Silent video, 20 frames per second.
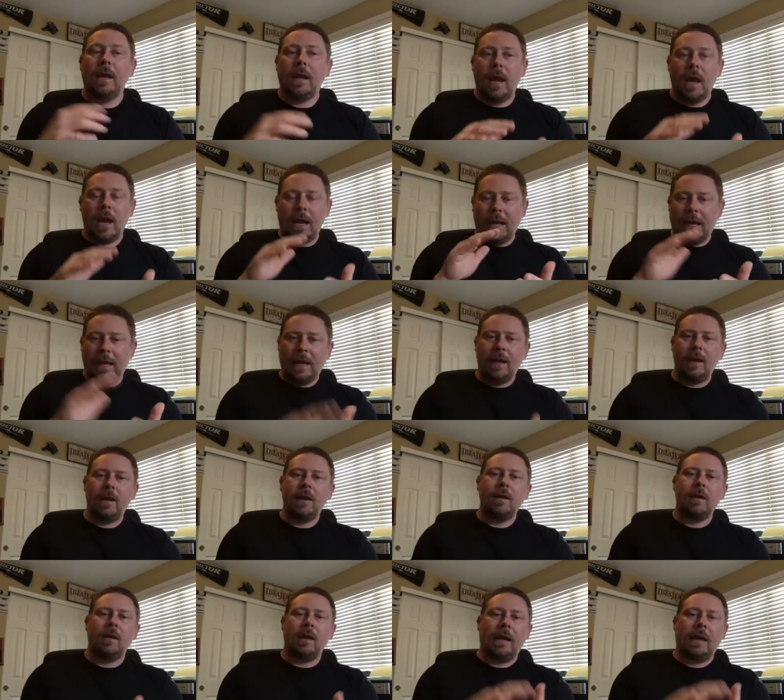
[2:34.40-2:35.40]

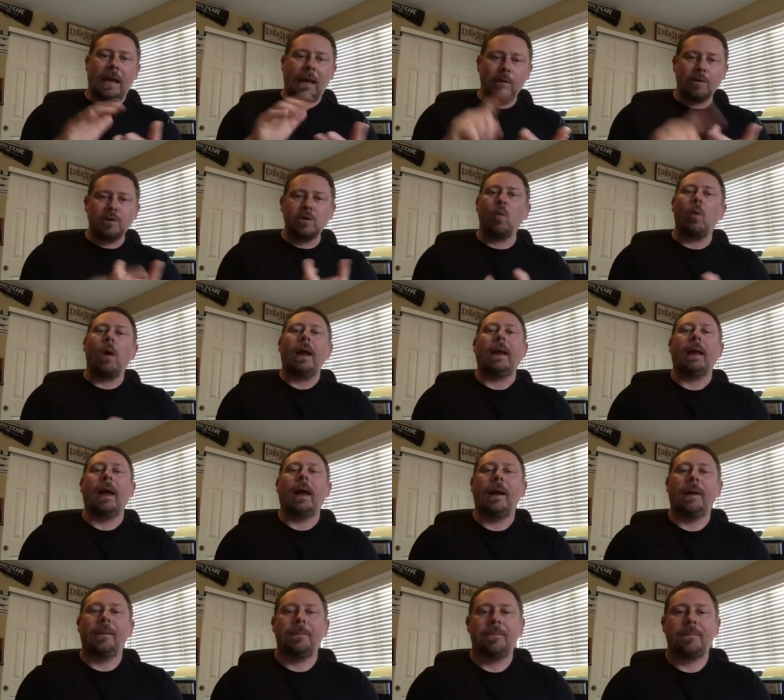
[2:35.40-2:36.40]
He was a white guy.
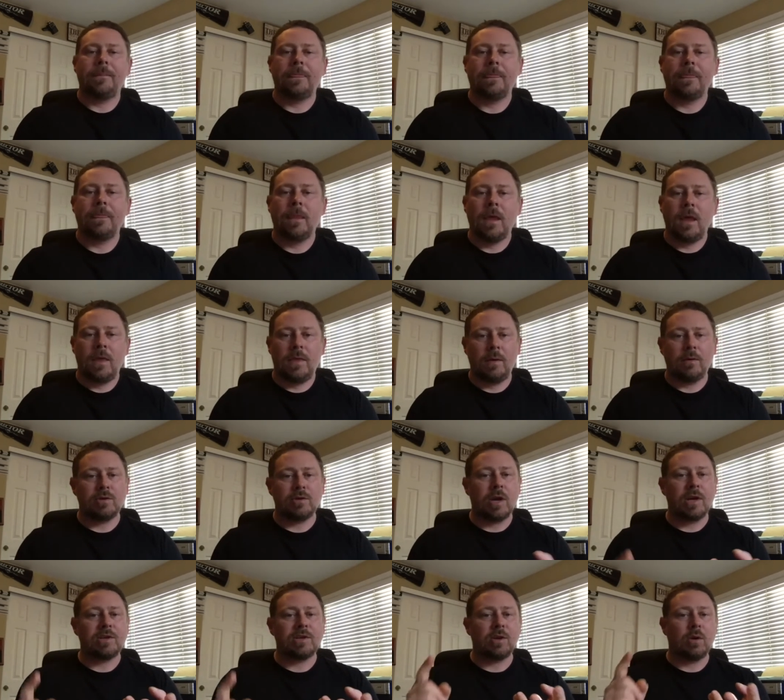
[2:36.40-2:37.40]
There was
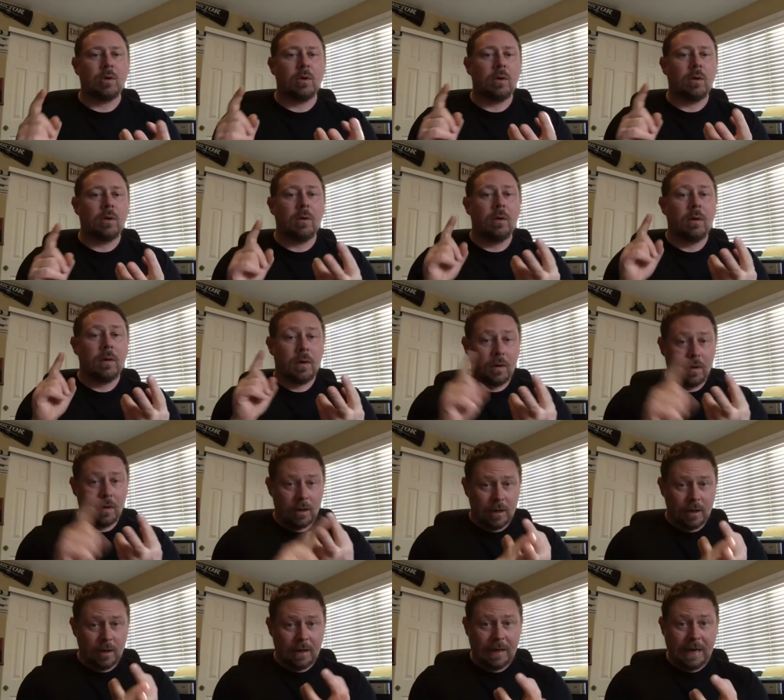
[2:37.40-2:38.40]
also
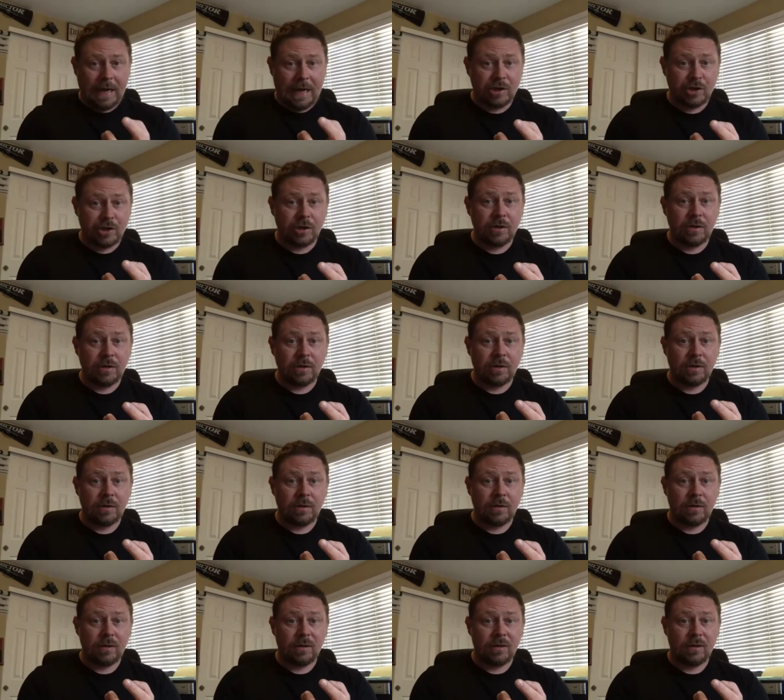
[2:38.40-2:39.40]
an Asian.
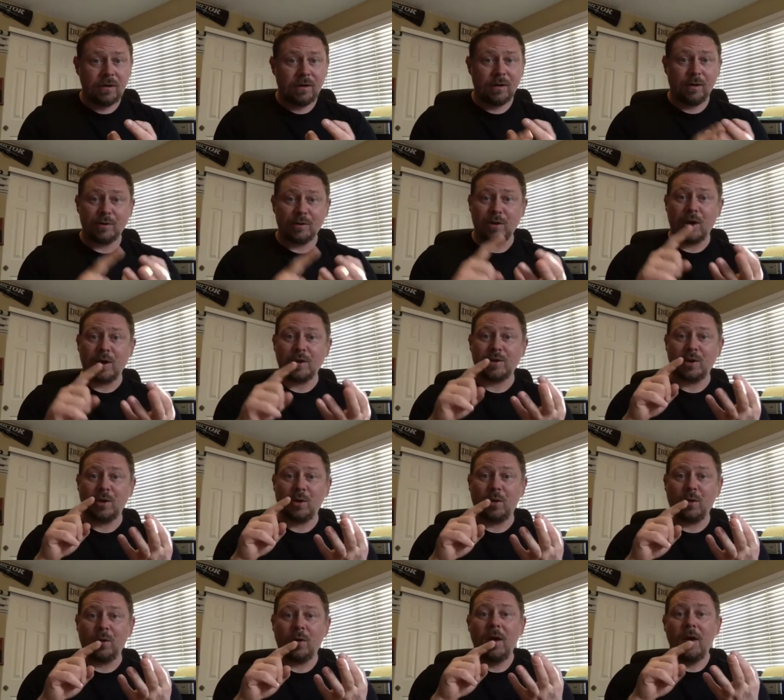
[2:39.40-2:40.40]
There was
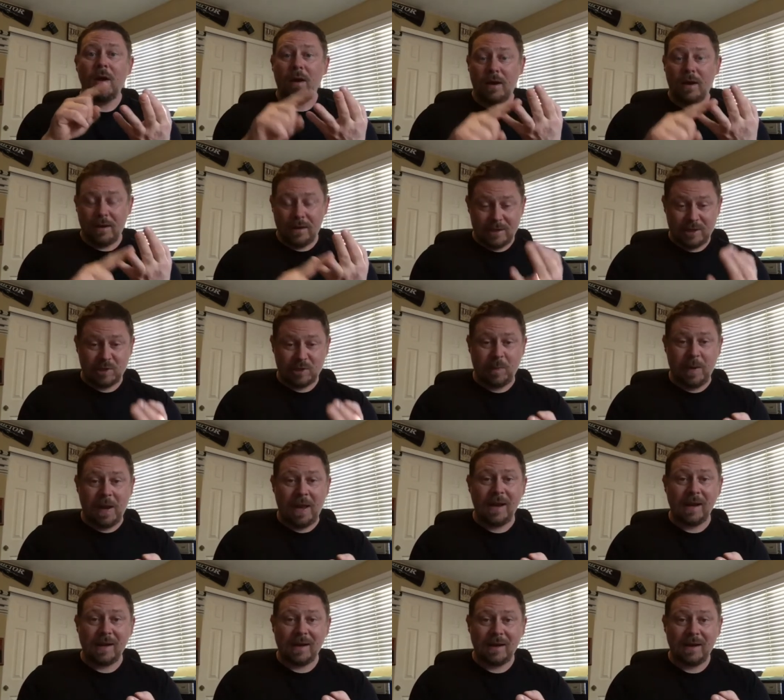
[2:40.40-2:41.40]
also a
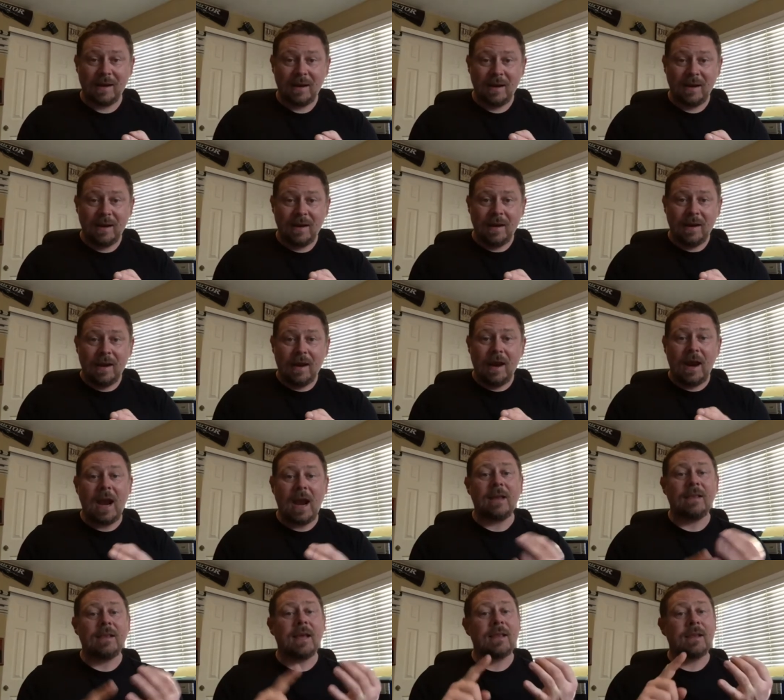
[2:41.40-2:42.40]
Hispanic. And
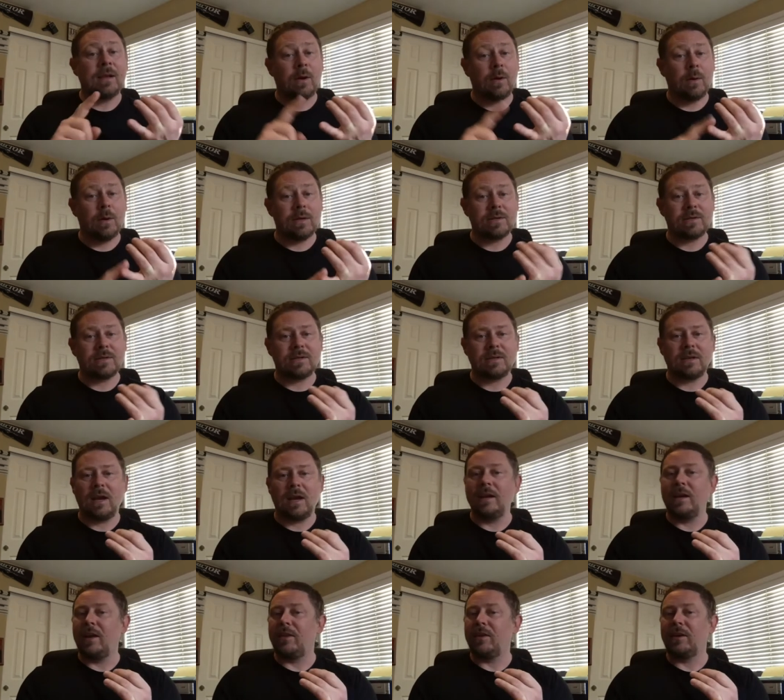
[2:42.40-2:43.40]
then there was
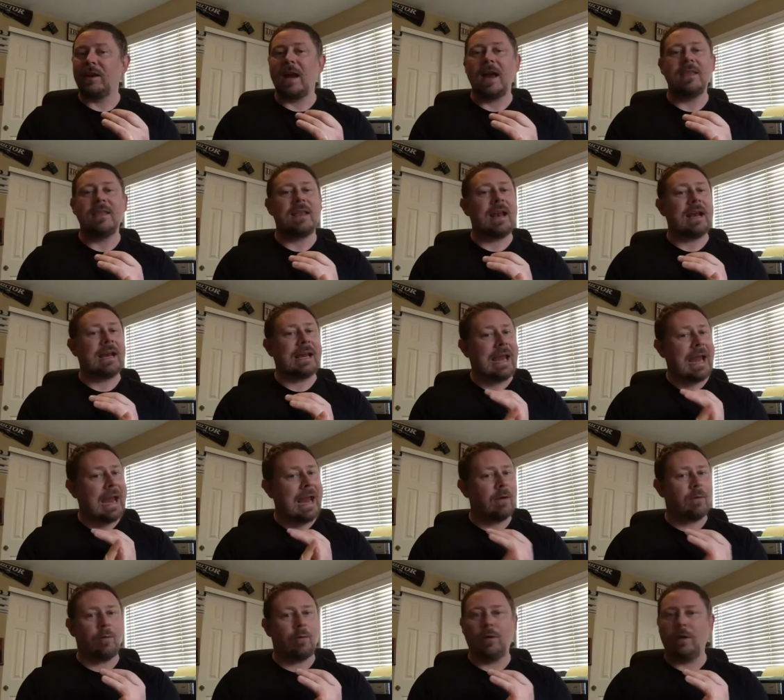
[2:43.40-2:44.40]
another guy that I can't
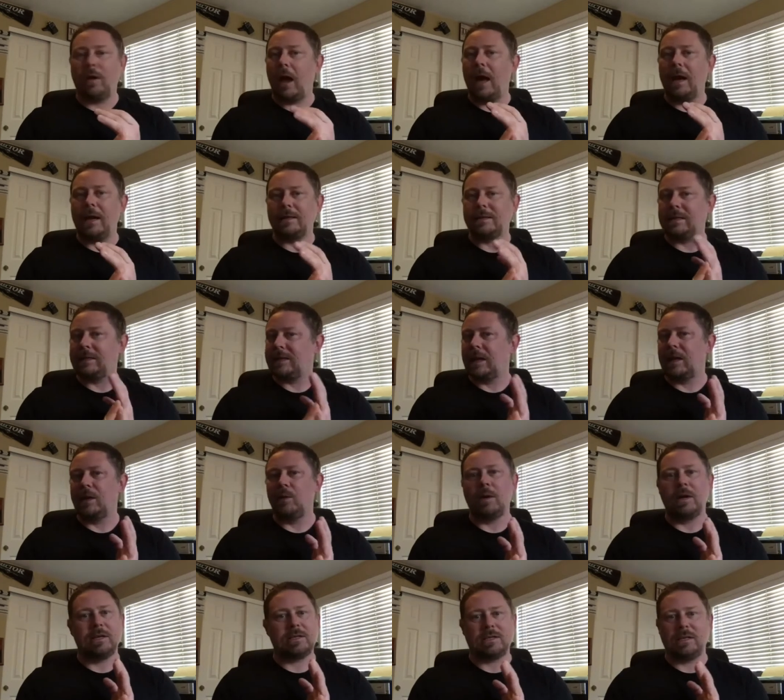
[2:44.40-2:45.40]
honestly tell you what
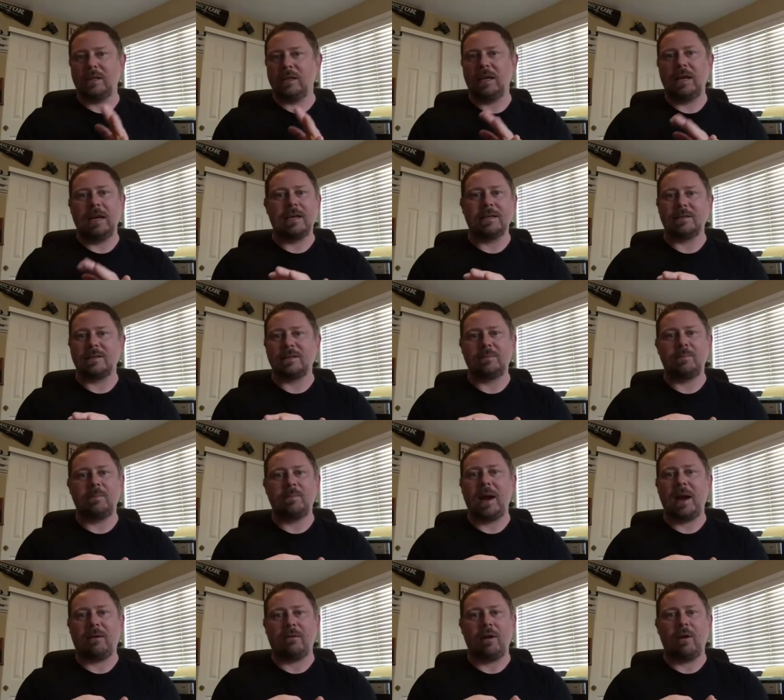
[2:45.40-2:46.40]
his
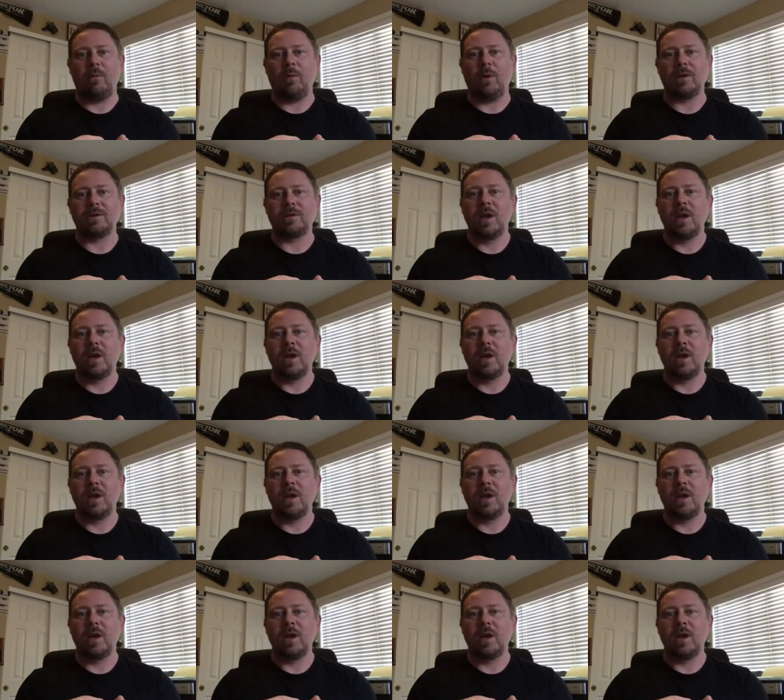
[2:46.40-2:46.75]
background was.